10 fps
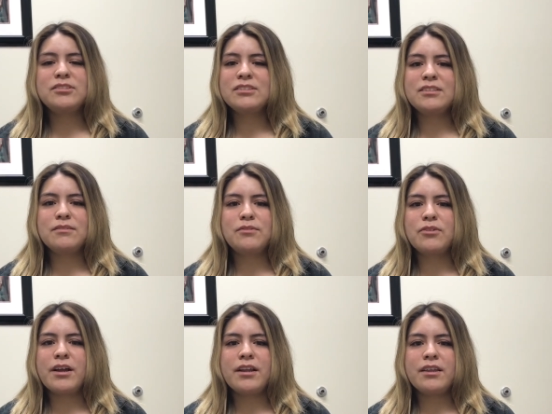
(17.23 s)
just a
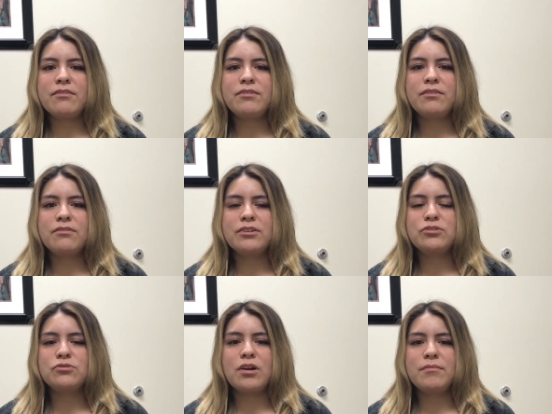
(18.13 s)
variety of
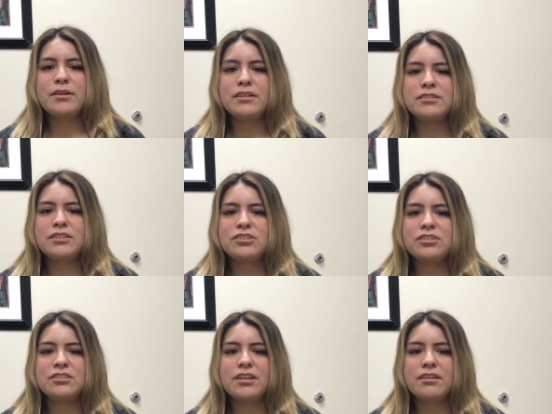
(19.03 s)
different traumas, such
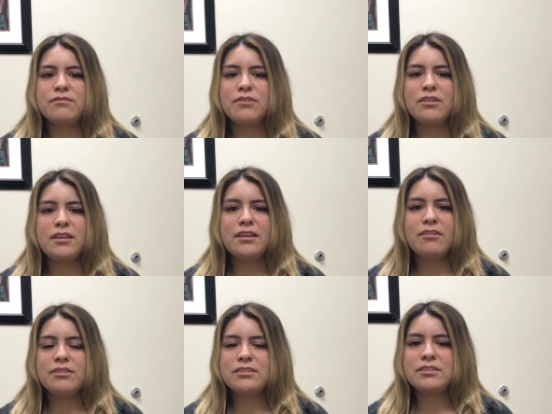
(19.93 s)
as like falling
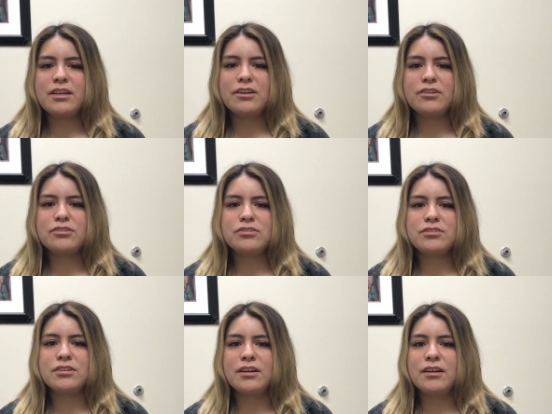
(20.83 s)
down the stairs,
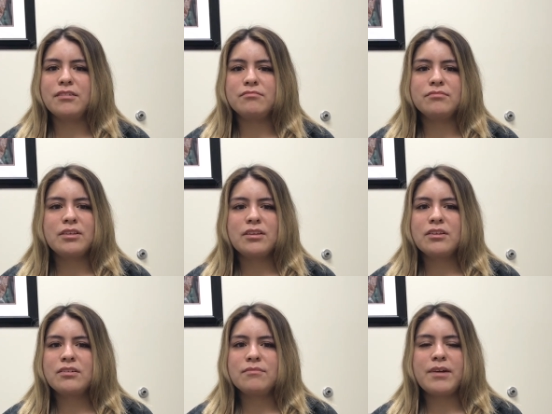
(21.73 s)
um,
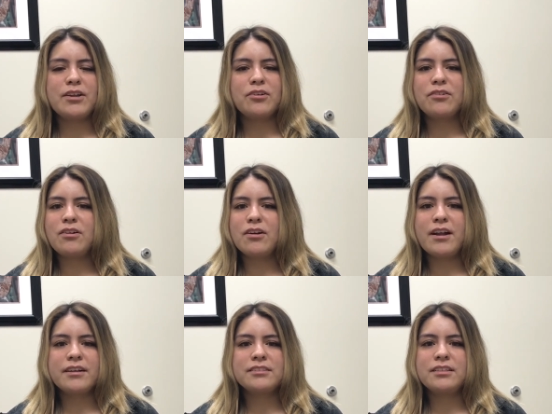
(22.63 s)
minor car
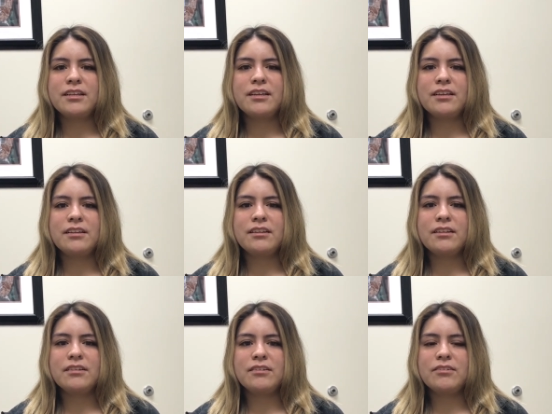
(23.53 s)
accident,
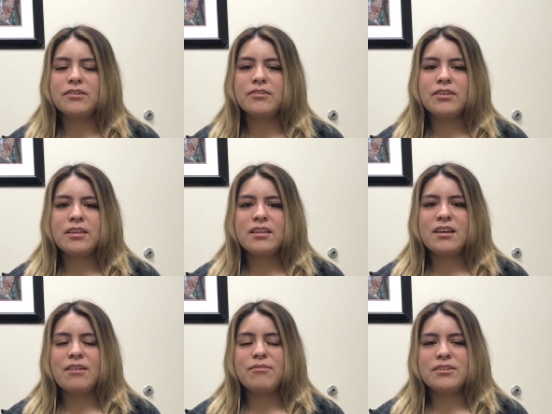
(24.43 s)
and, you know,
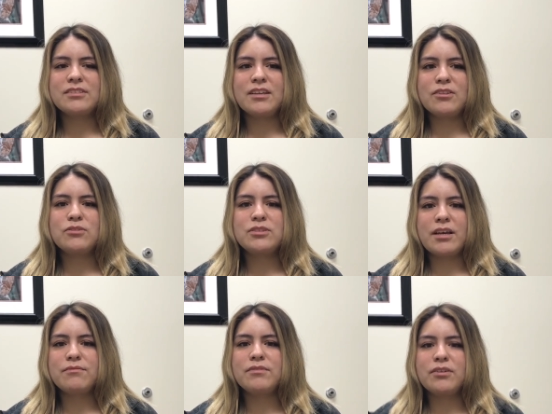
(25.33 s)
I want to say those
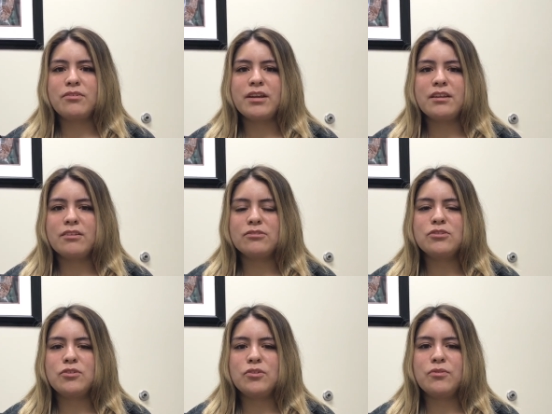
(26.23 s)
have a great deal
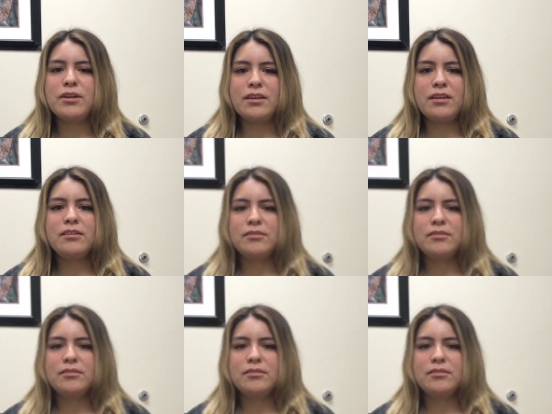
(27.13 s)
to do with it.